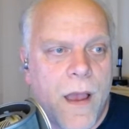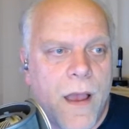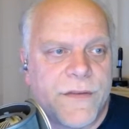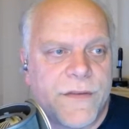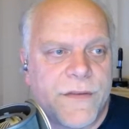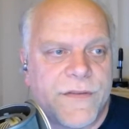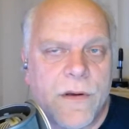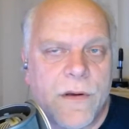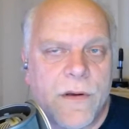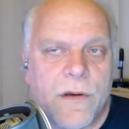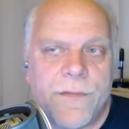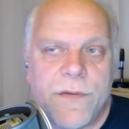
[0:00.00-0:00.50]

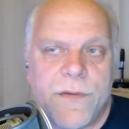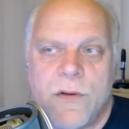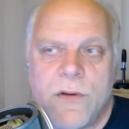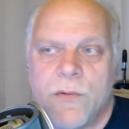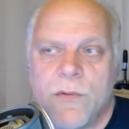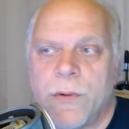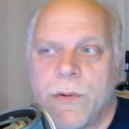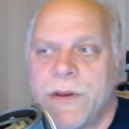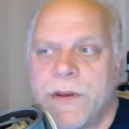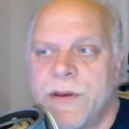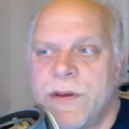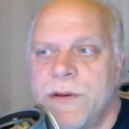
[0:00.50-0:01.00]
Uh, so if
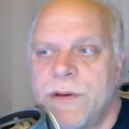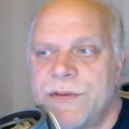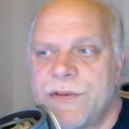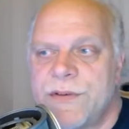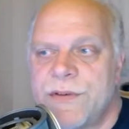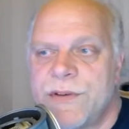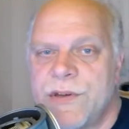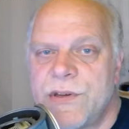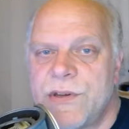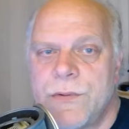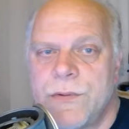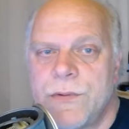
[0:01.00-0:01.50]
you were
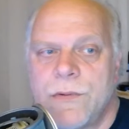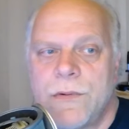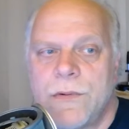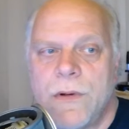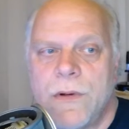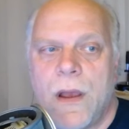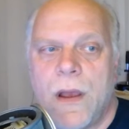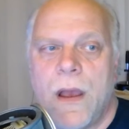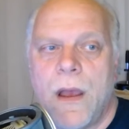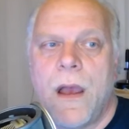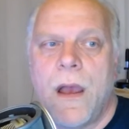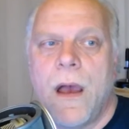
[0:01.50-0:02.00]
used
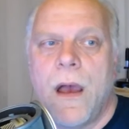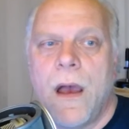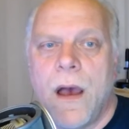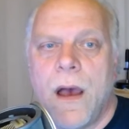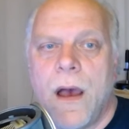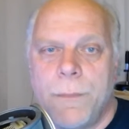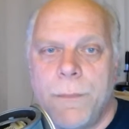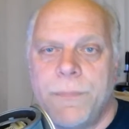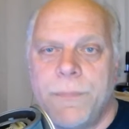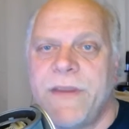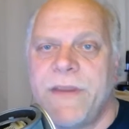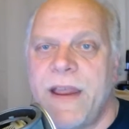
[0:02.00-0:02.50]
to
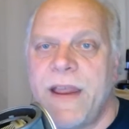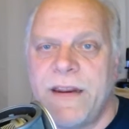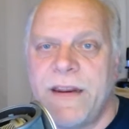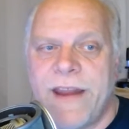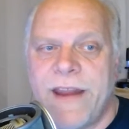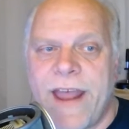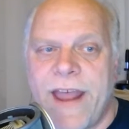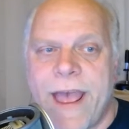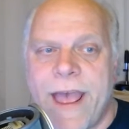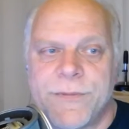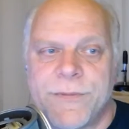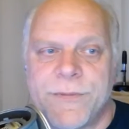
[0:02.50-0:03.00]

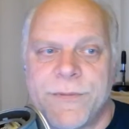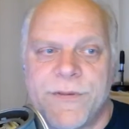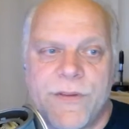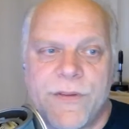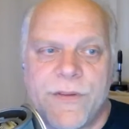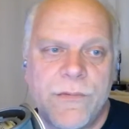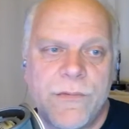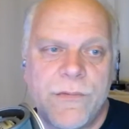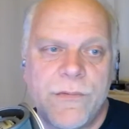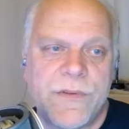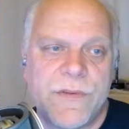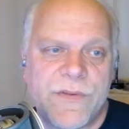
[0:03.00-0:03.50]
updating
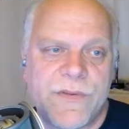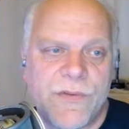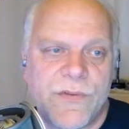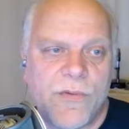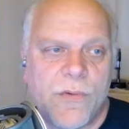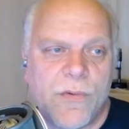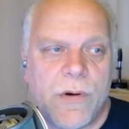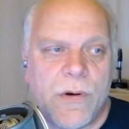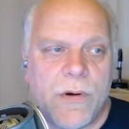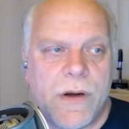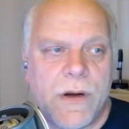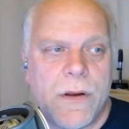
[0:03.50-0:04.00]
apps through the
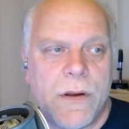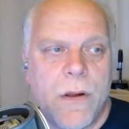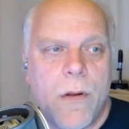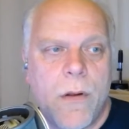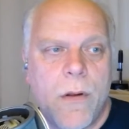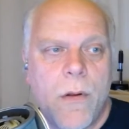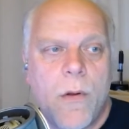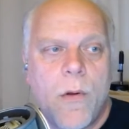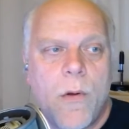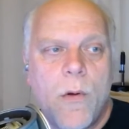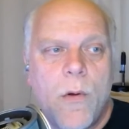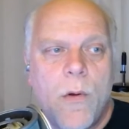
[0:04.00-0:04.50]

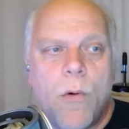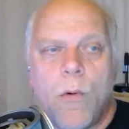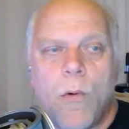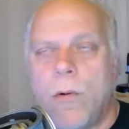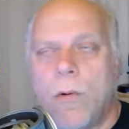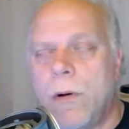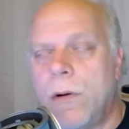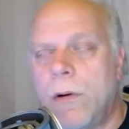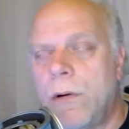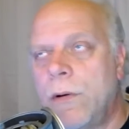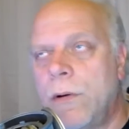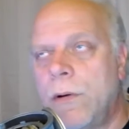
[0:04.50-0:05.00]
store
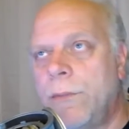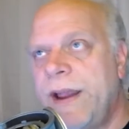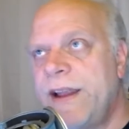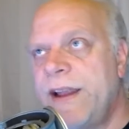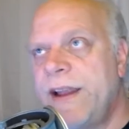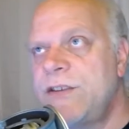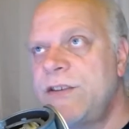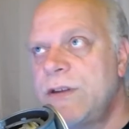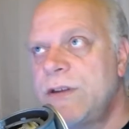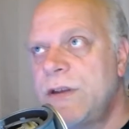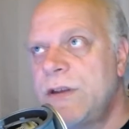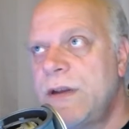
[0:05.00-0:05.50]
or
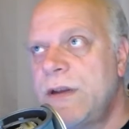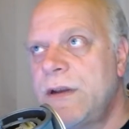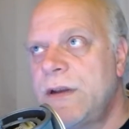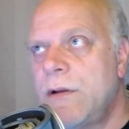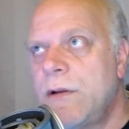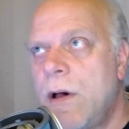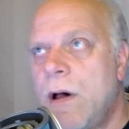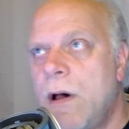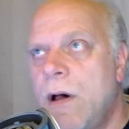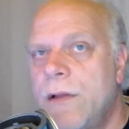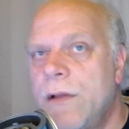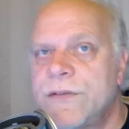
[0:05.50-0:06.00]

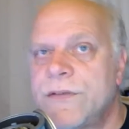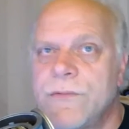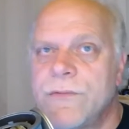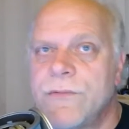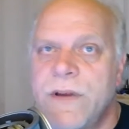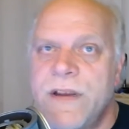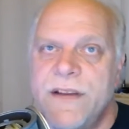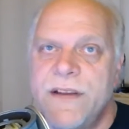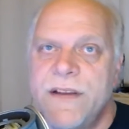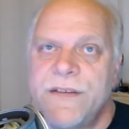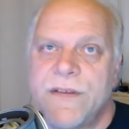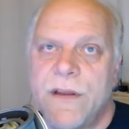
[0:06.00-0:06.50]
arranging all the
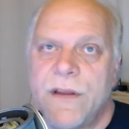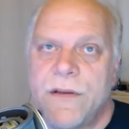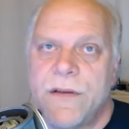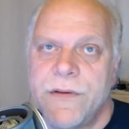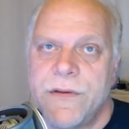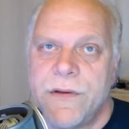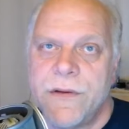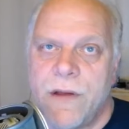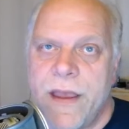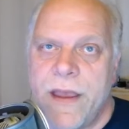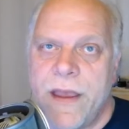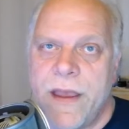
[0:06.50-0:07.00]
screens
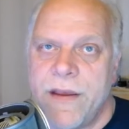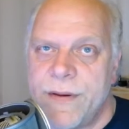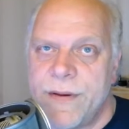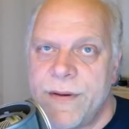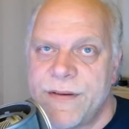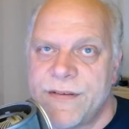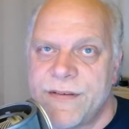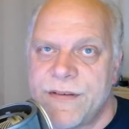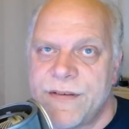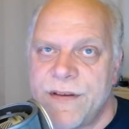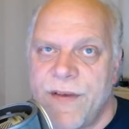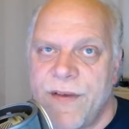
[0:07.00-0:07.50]
on your
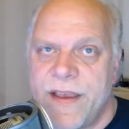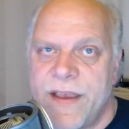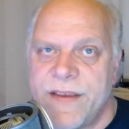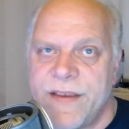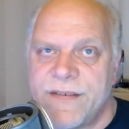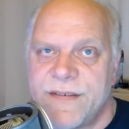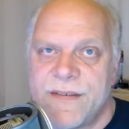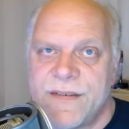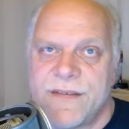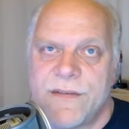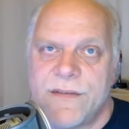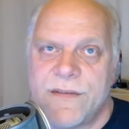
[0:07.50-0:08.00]
iOS
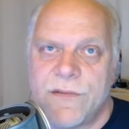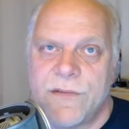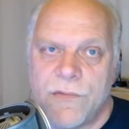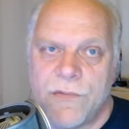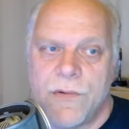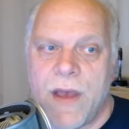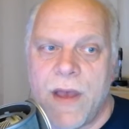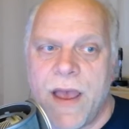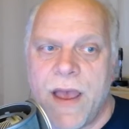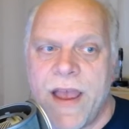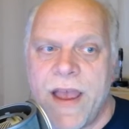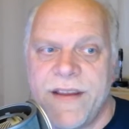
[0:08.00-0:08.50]
devices
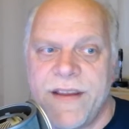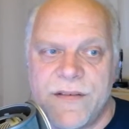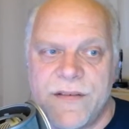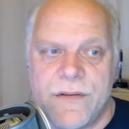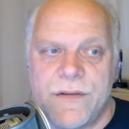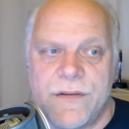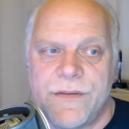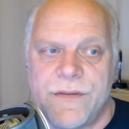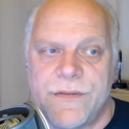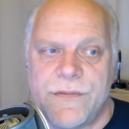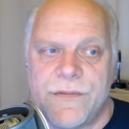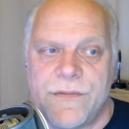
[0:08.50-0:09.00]
through
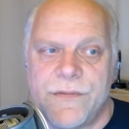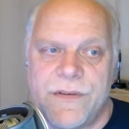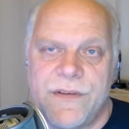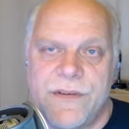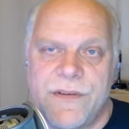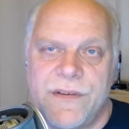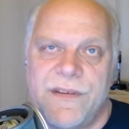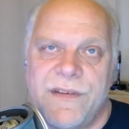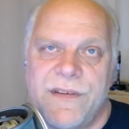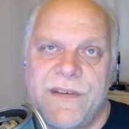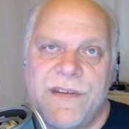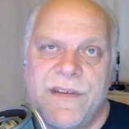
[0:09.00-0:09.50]
iTunes,
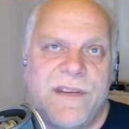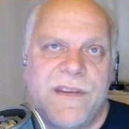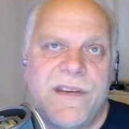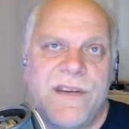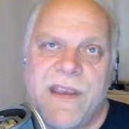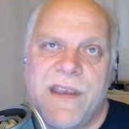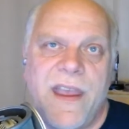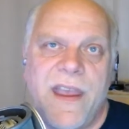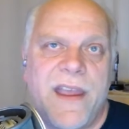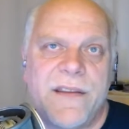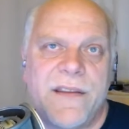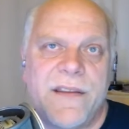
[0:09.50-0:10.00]

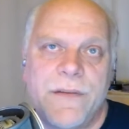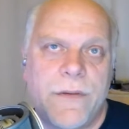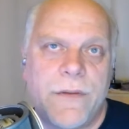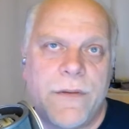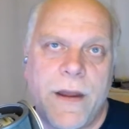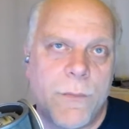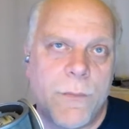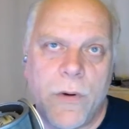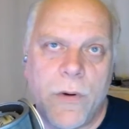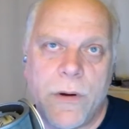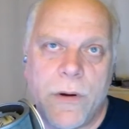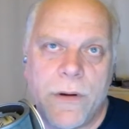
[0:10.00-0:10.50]
you can't do
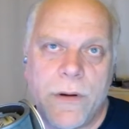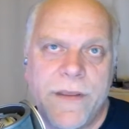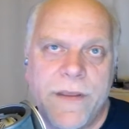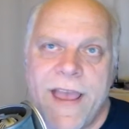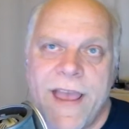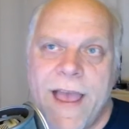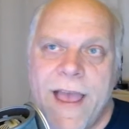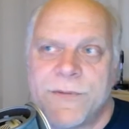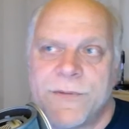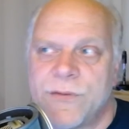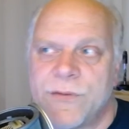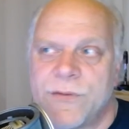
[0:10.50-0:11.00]
that anymore.
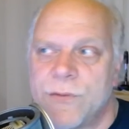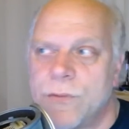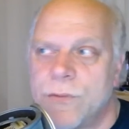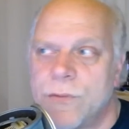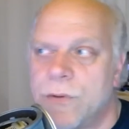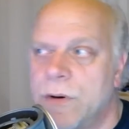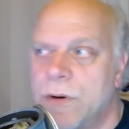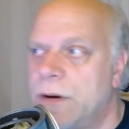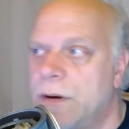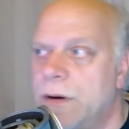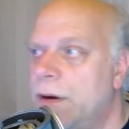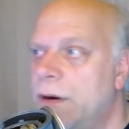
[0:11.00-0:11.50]
The App
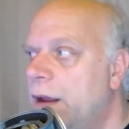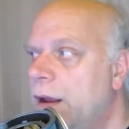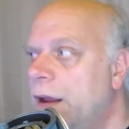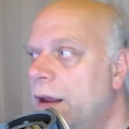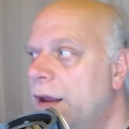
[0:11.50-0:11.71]
Store